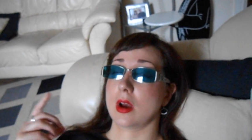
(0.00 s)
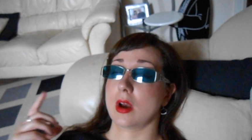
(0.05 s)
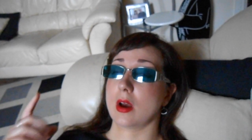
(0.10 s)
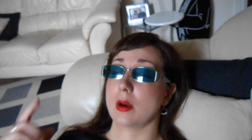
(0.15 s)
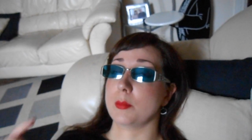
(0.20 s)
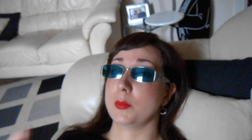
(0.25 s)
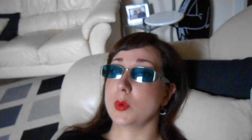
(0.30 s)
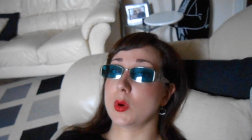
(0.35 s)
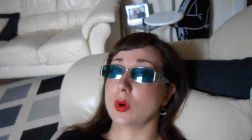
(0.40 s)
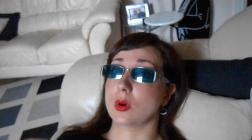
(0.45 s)

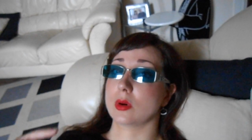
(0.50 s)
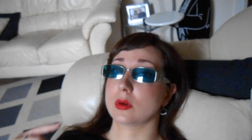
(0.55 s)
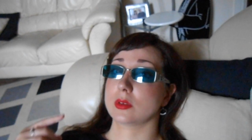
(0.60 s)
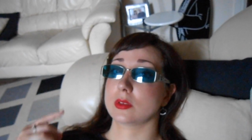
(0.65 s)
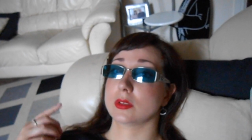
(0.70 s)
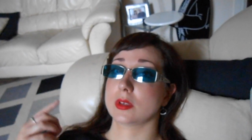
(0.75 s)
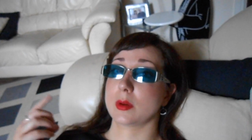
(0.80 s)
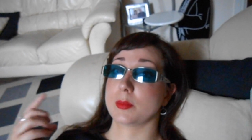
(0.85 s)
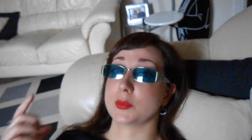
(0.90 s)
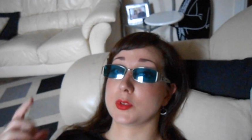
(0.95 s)

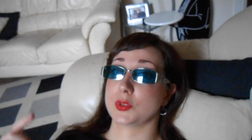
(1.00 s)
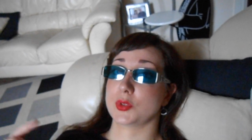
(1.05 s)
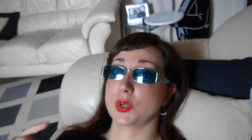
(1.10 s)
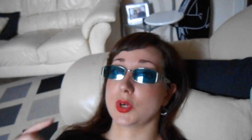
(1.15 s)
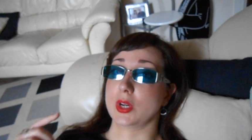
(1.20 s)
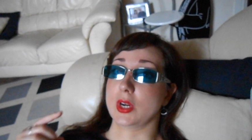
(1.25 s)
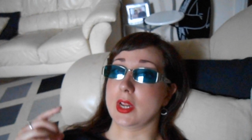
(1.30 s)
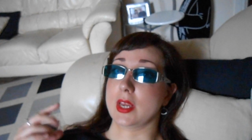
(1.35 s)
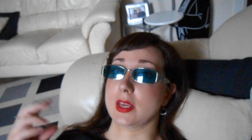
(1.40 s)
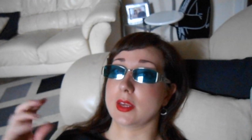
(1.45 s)
I'm
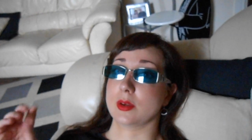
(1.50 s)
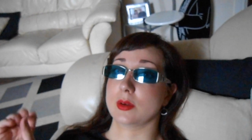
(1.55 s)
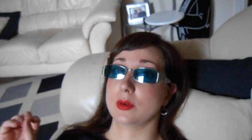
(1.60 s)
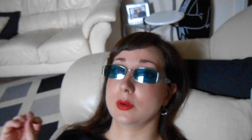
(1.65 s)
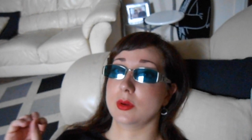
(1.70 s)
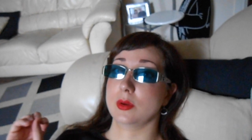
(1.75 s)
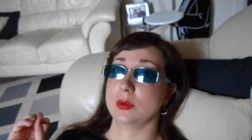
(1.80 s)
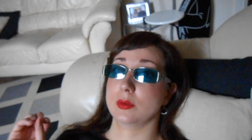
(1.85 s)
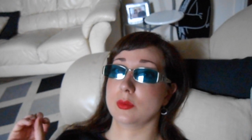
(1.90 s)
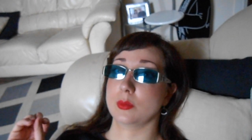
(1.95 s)
struggling
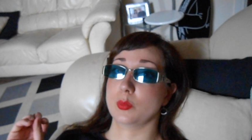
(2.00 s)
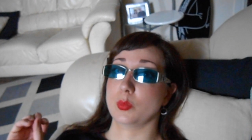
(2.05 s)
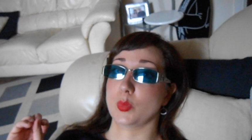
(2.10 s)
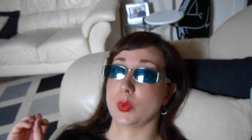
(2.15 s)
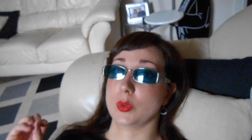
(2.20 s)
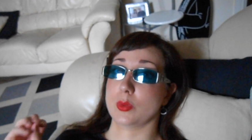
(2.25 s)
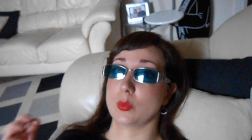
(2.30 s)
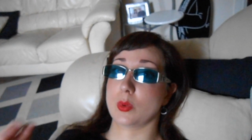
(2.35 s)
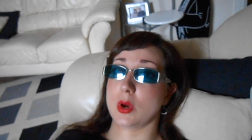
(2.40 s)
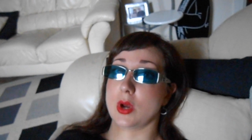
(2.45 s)

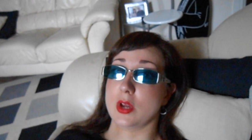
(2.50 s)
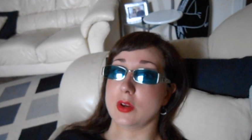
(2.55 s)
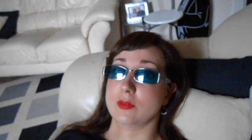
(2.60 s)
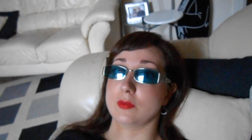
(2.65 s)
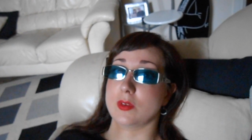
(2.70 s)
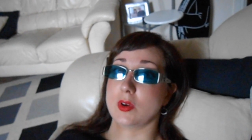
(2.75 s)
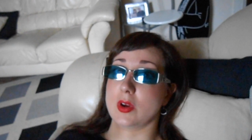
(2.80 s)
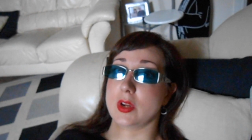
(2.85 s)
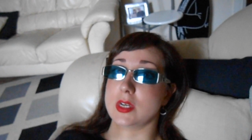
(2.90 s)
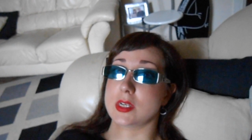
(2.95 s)
with word
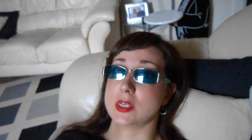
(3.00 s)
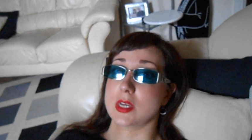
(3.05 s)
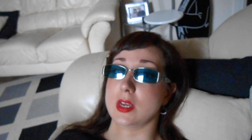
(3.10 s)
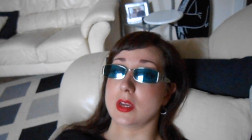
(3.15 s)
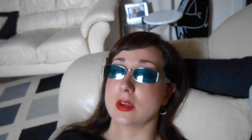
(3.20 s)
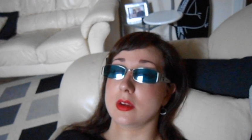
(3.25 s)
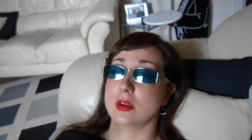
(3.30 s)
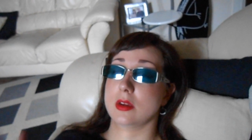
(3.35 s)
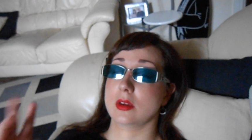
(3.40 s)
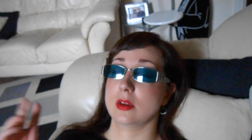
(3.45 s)

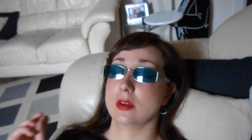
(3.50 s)
finding.